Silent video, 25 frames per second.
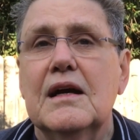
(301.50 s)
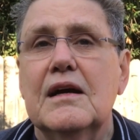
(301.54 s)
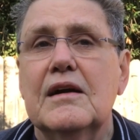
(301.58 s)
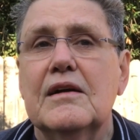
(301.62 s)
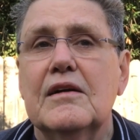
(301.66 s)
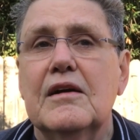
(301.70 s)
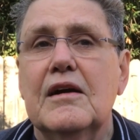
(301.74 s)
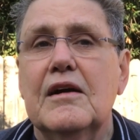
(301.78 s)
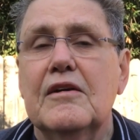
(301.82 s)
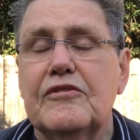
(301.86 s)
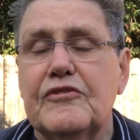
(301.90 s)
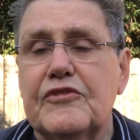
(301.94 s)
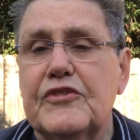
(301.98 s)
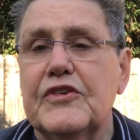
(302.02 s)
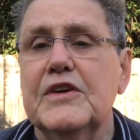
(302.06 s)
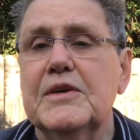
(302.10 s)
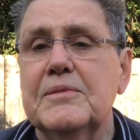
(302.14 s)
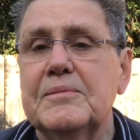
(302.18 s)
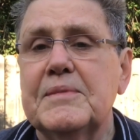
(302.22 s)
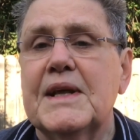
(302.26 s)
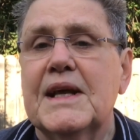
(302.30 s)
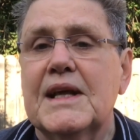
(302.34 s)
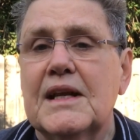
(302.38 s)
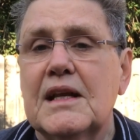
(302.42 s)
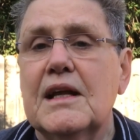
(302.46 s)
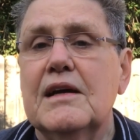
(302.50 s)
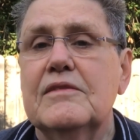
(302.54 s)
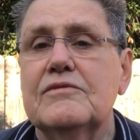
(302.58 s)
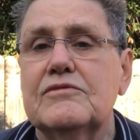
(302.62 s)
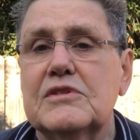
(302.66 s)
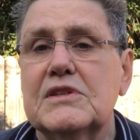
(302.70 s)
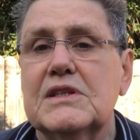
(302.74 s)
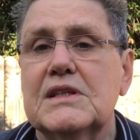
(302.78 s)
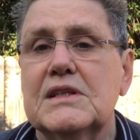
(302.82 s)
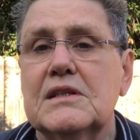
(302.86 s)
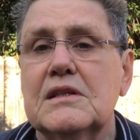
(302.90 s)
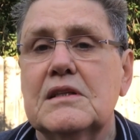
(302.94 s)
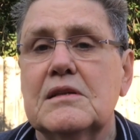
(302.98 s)
uh, affirm that love
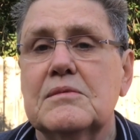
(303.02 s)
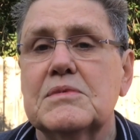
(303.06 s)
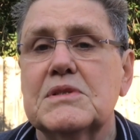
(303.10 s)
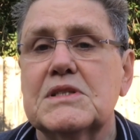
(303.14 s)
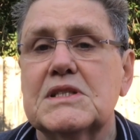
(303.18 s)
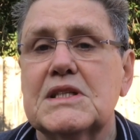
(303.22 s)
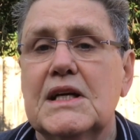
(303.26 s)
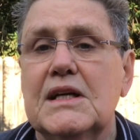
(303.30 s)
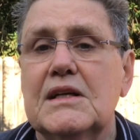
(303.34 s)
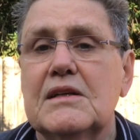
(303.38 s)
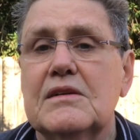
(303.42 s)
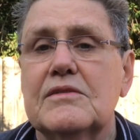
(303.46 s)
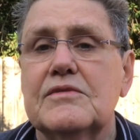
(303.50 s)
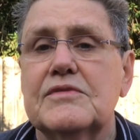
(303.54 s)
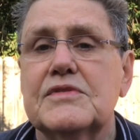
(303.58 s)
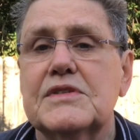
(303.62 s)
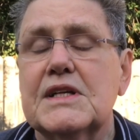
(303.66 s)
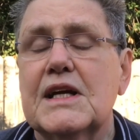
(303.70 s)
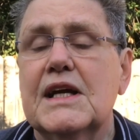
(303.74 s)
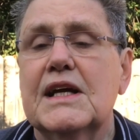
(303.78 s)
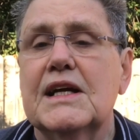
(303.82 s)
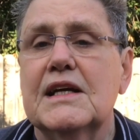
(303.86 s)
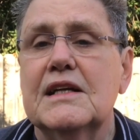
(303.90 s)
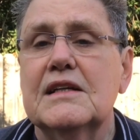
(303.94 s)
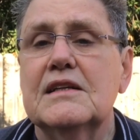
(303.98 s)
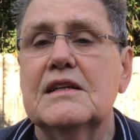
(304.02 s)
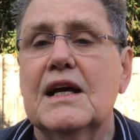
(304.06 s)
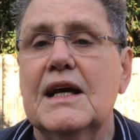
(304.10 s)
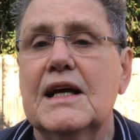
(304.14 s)
within themselves and